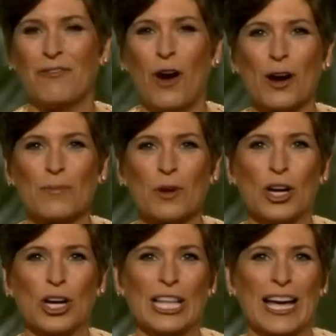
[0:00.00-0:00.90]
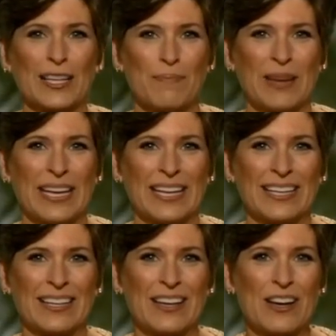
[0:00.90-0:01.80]
farm girl like
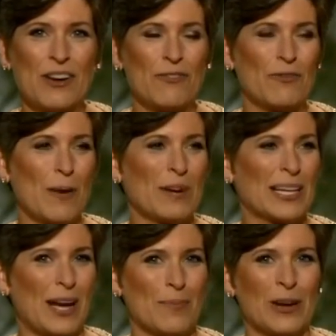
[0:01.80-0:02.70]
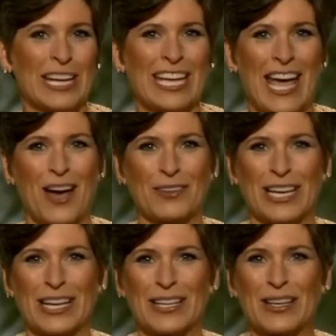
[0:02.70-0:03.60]
me from Montgomery
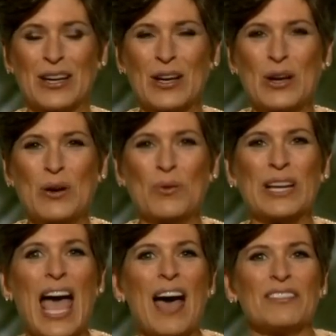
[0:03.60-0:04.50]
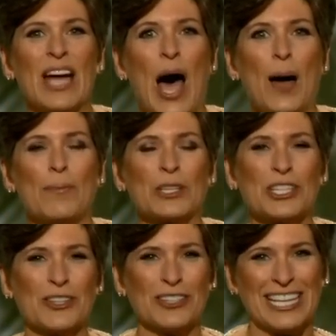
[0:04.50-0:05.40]
County would have the
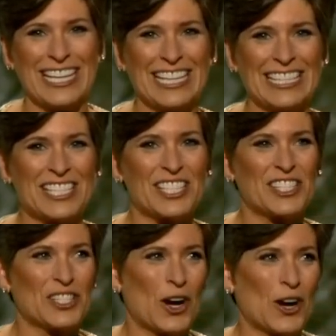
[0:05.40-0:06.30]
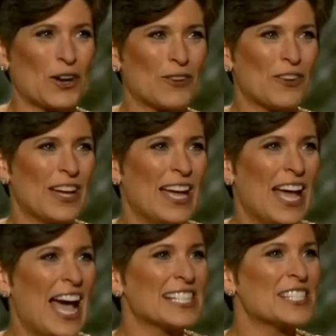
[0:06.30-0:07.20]
opportunity to serve
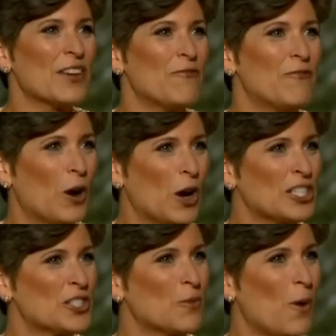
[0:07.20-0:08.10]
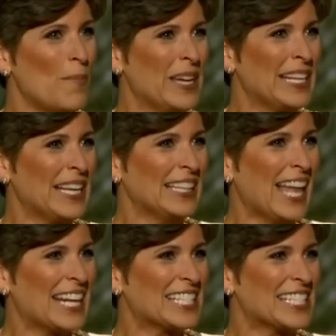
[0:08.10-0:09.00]
as the first woman
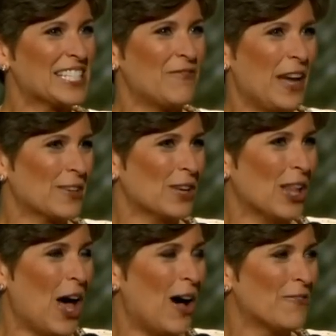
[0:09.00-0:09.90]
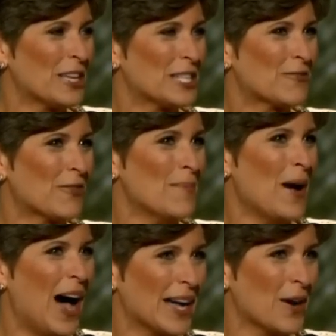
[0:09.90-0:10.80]
elected to federal office from
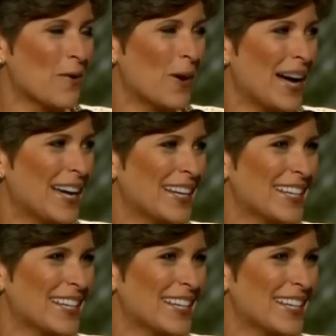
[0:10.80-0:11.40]
Iowa.